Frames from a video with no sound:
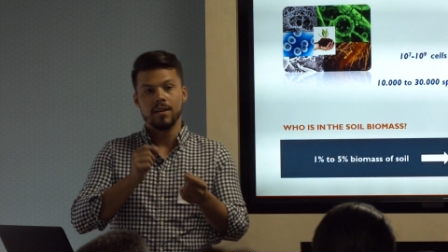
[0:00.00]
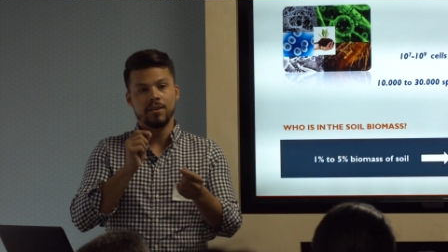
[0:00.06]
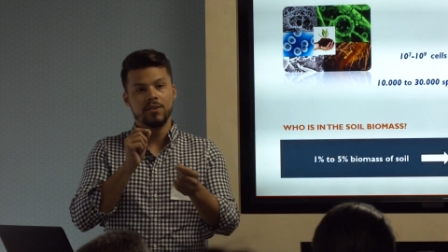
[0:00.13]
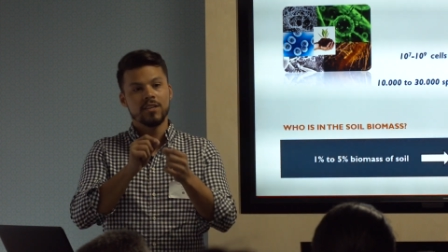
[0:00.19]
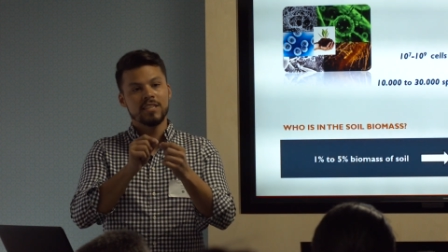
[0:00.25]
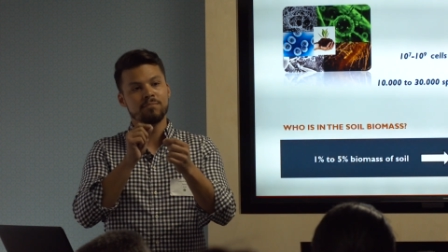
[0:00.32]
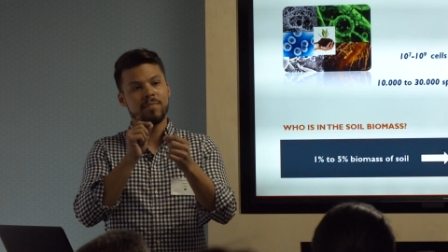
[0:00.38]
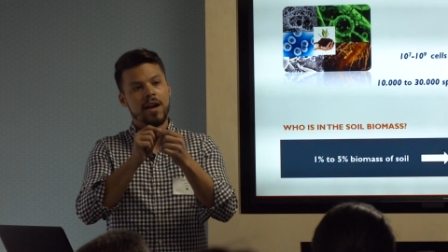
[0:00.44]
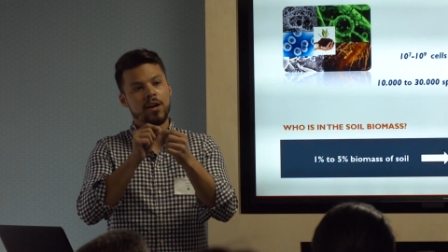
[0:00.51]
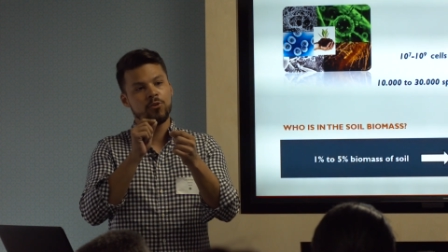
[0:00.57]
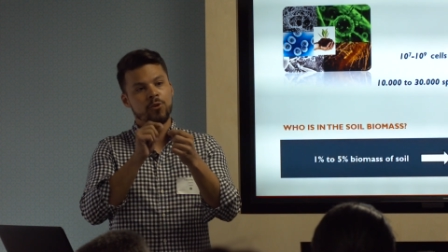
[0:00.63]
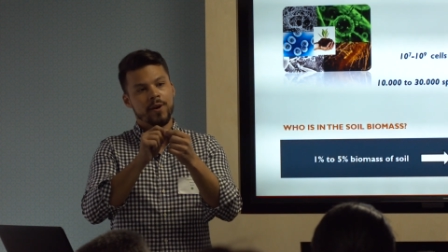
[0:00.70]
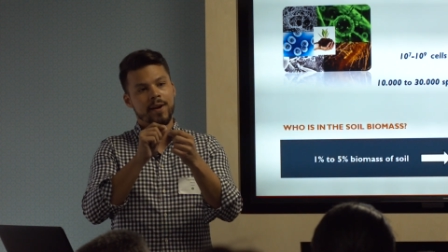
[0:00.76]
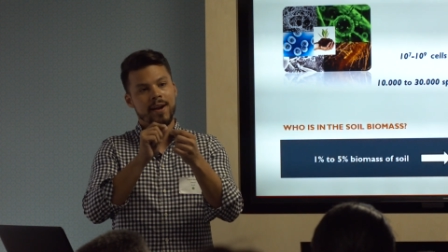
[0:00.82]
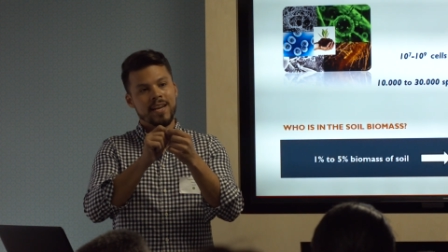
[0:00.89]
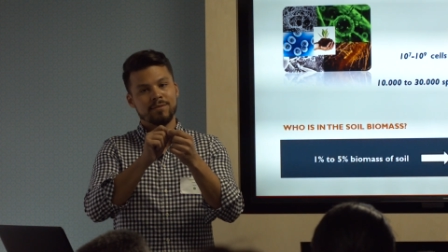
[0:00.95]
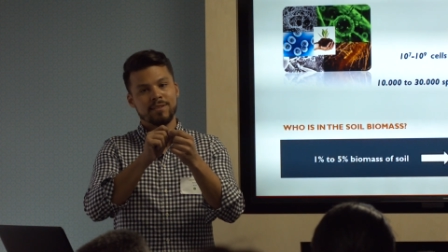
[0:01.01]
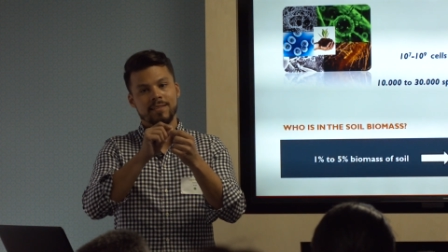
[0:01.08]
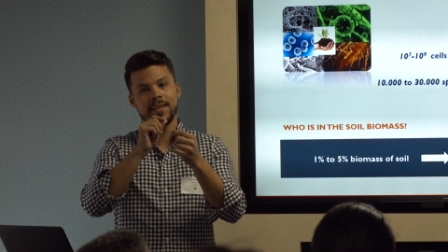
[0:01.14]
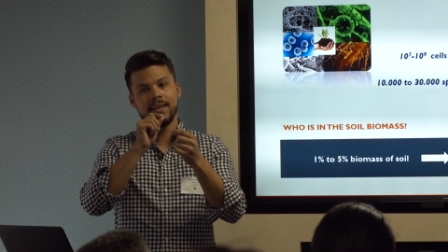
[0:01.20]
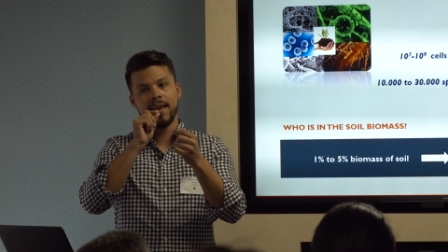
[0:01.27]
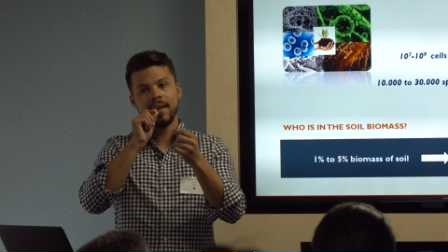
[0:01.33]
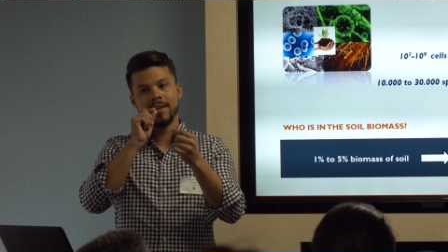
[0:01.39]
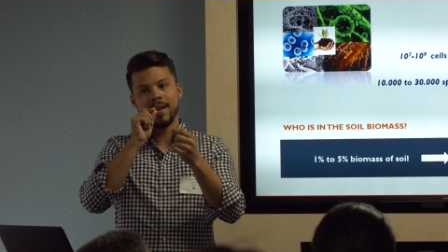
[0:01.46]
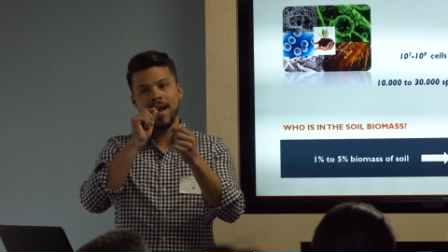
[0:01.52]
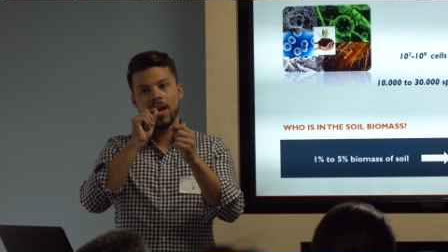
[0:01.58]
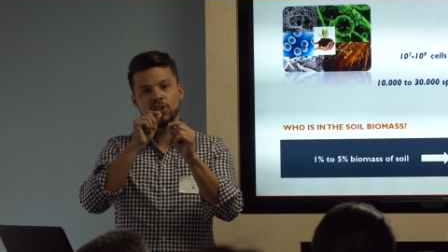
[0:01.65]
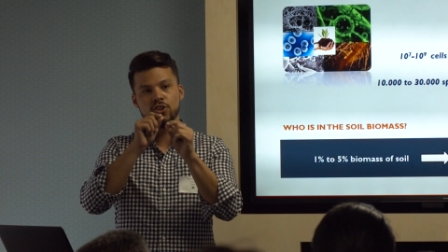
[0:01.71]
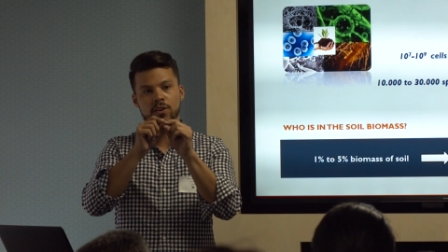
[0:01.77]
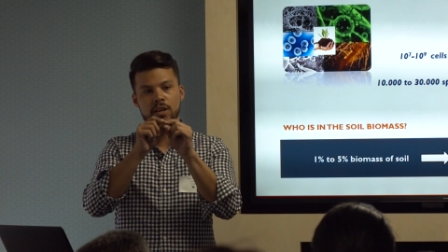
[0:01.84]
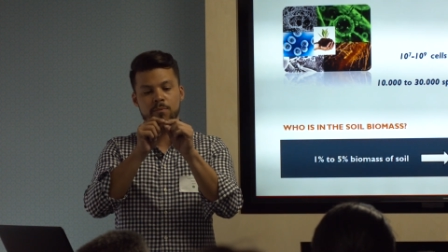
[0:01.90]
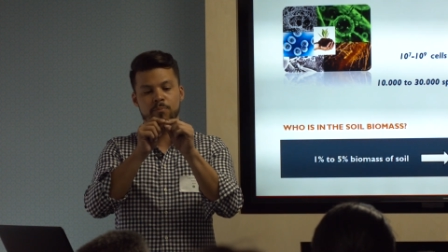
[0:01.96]
these microorganisms, they can
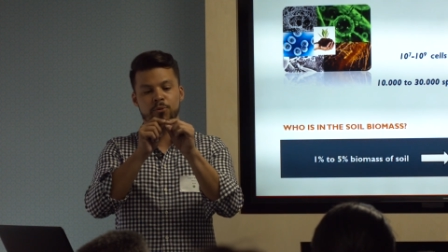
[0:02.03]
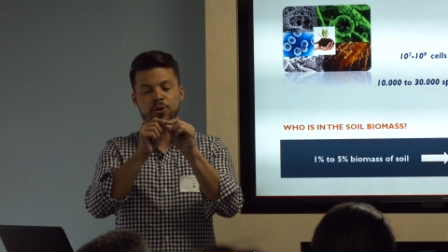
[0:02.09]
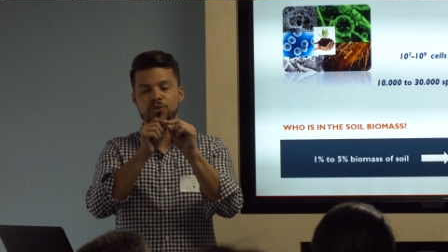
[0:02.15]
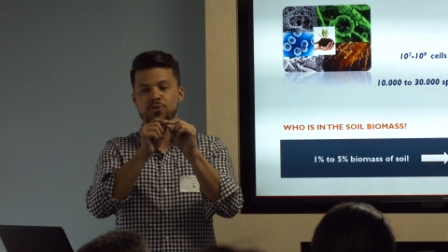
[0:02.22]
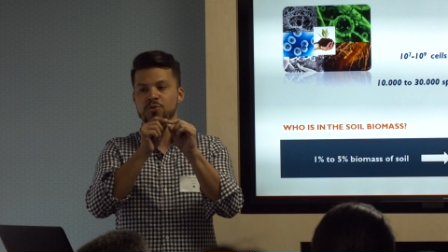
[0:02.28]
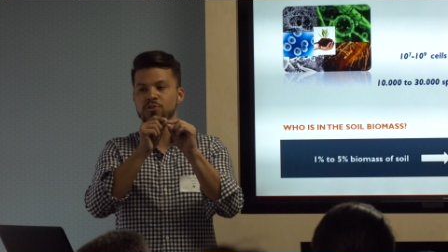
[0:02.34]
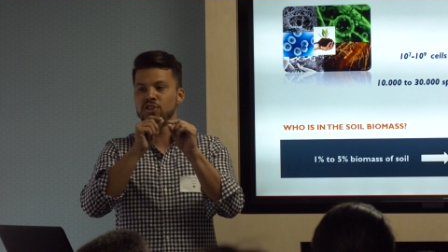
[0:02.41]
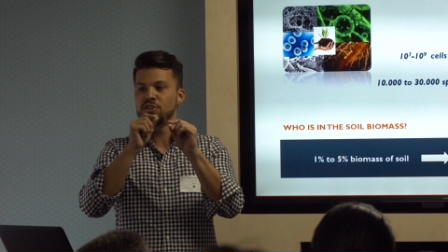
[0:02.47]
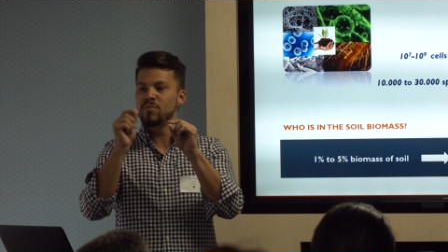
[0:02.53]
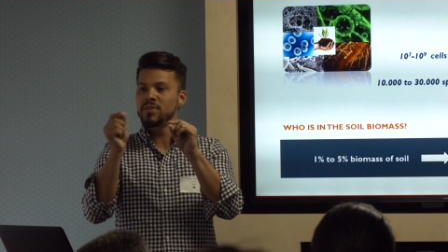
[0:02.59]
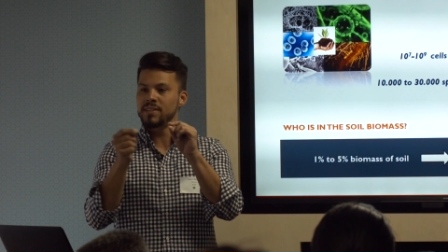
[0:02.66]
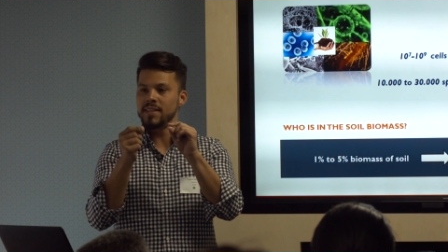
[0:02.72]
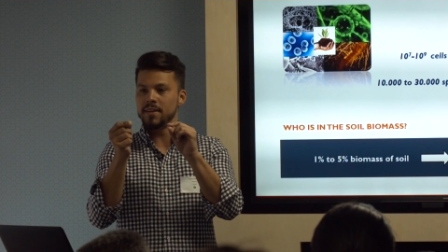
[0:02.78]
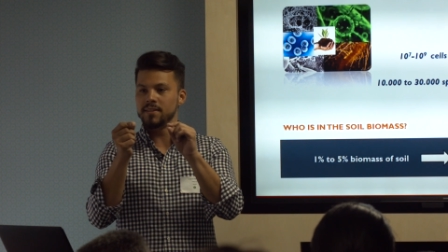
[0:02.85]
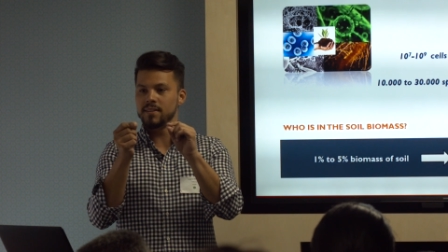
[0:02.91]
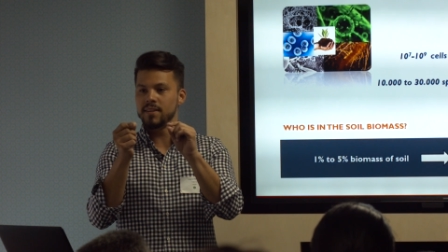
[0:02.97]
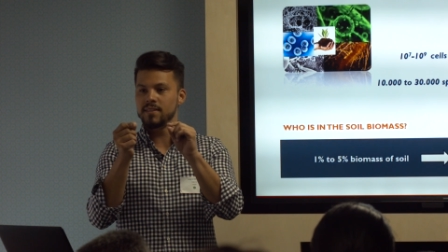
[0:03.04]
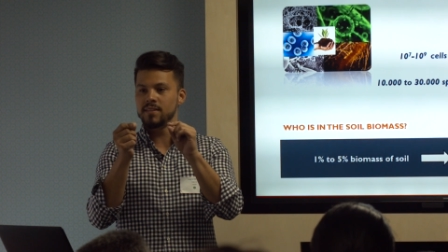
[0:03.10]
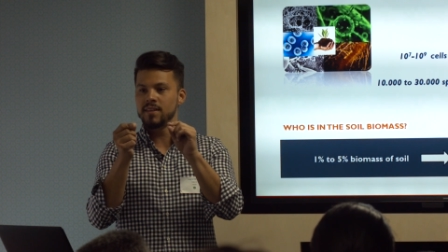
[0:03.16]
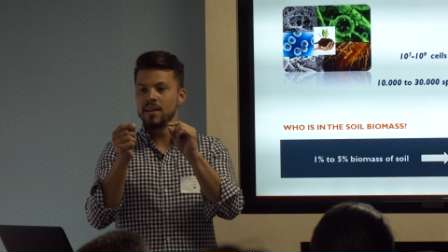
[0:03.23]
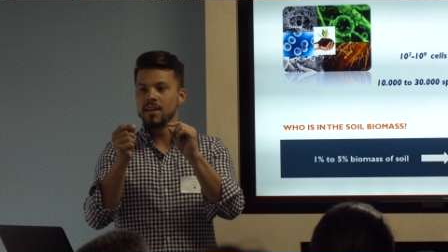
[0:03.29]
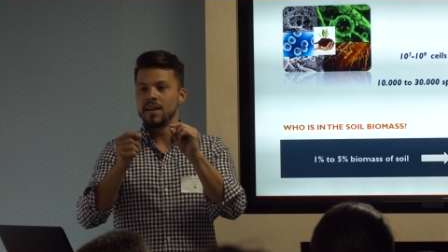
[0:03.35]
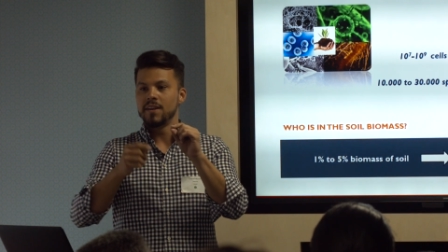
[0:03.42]
actually produce substances